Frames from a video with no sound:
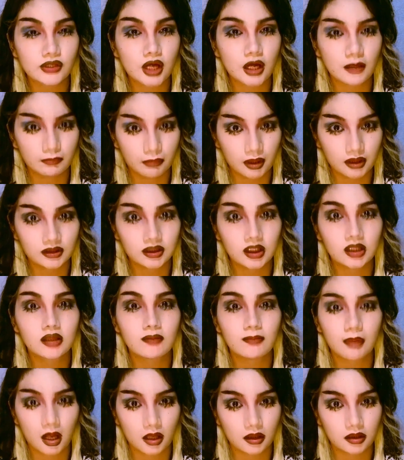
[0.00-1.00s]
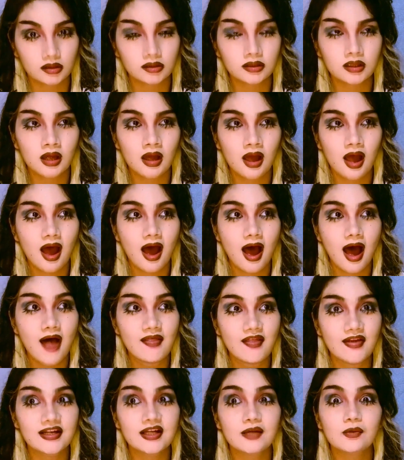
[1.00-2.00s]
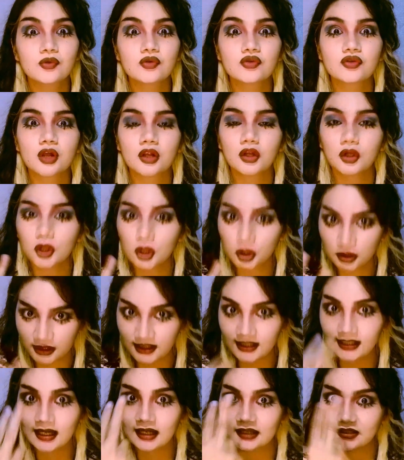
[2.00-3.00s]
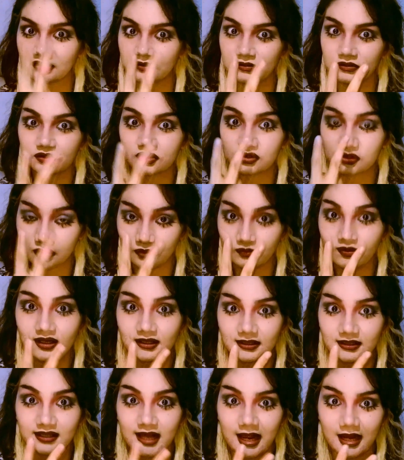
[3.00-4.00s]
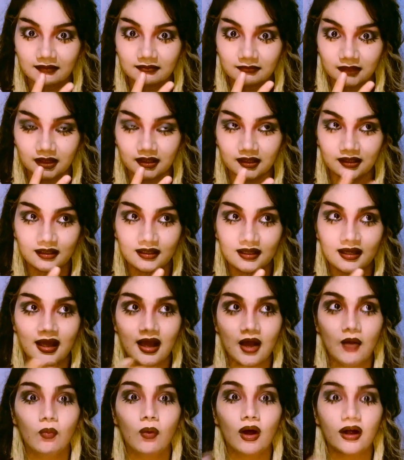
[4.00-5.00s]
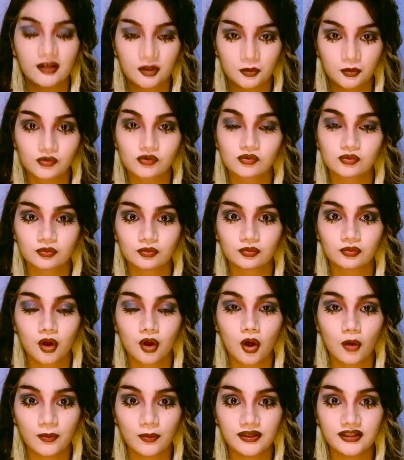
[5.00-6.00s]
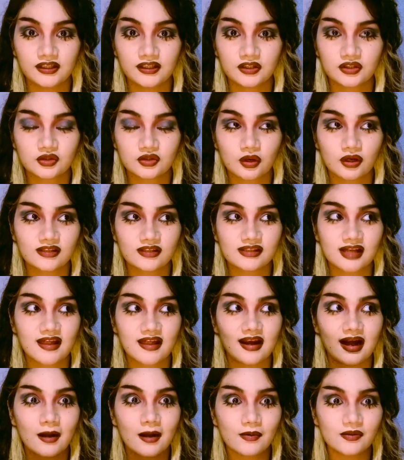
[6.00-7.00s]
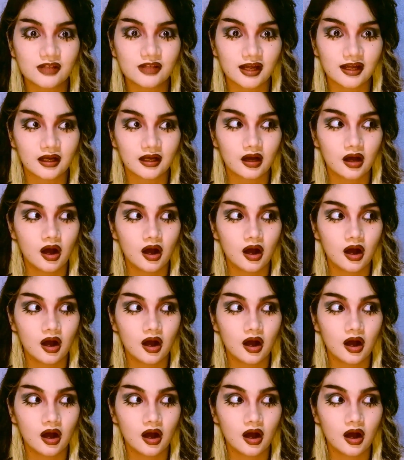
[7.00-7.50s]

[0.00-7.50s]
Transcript: unbuttoning the button, and then he was looking directly at me while he was opening his shorts. And then I was like,